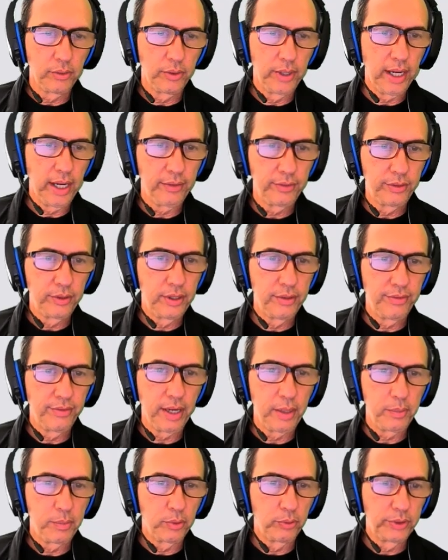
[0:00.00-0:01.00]
We have to
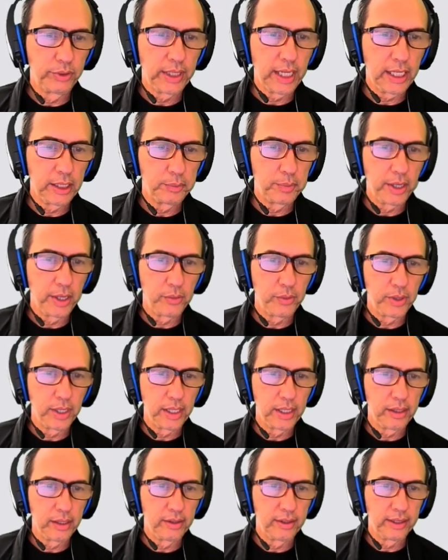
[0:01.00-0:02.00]
divide both sides by
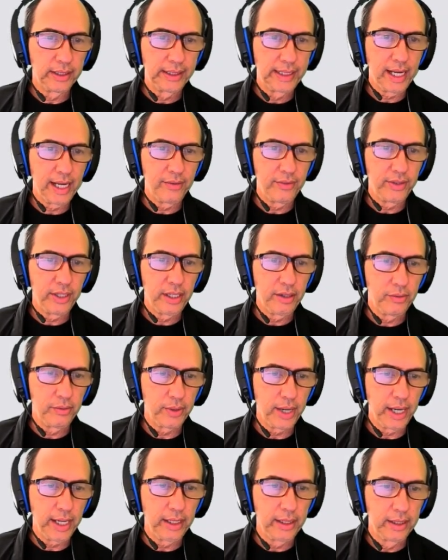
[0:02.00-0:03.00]
170,
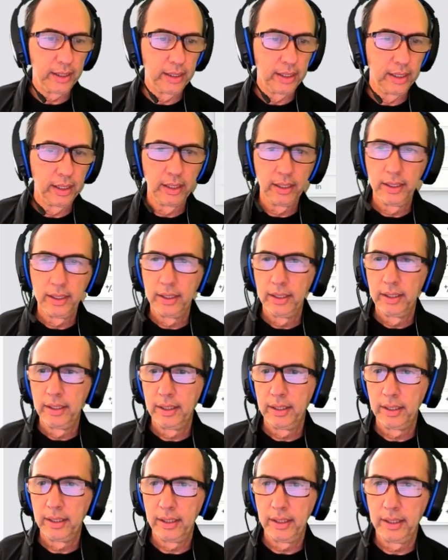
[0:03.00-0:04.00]
right?
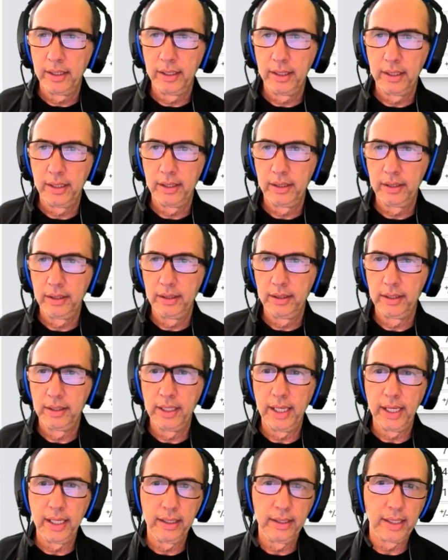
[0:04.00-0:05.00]
And
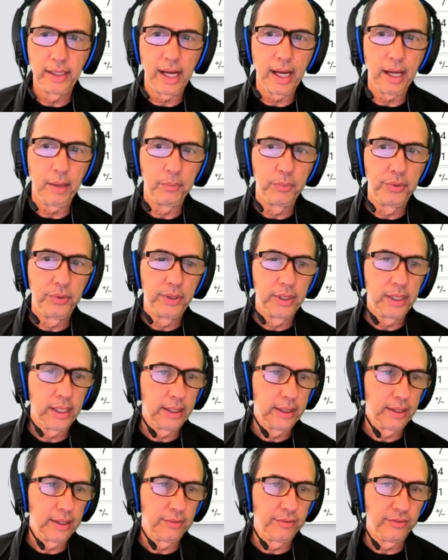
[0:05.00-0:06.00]
then type
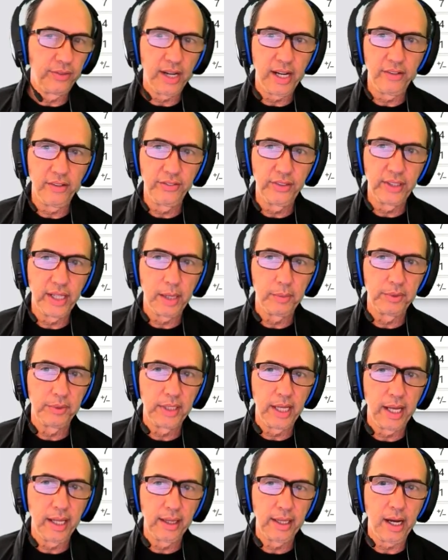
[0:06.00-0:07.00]
65 times
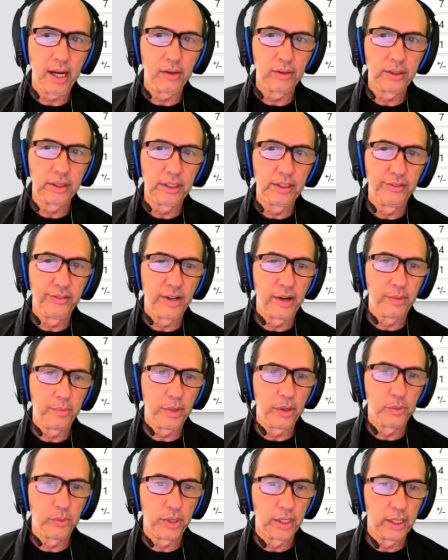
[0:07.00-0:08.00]
9,000 divided by
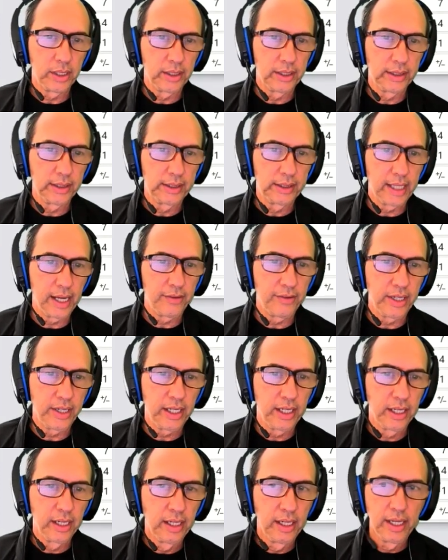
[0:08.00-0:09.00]

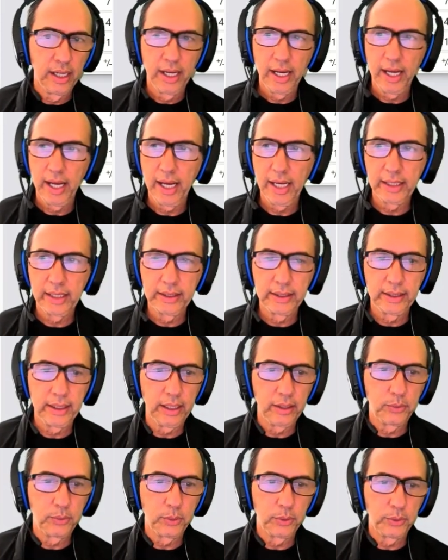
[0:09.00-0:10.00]
170. X
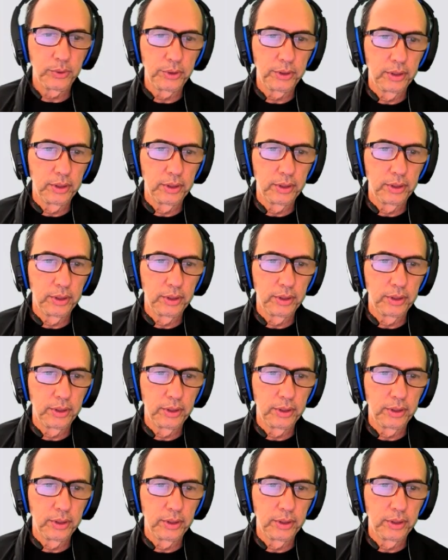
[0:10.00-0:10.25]
equals,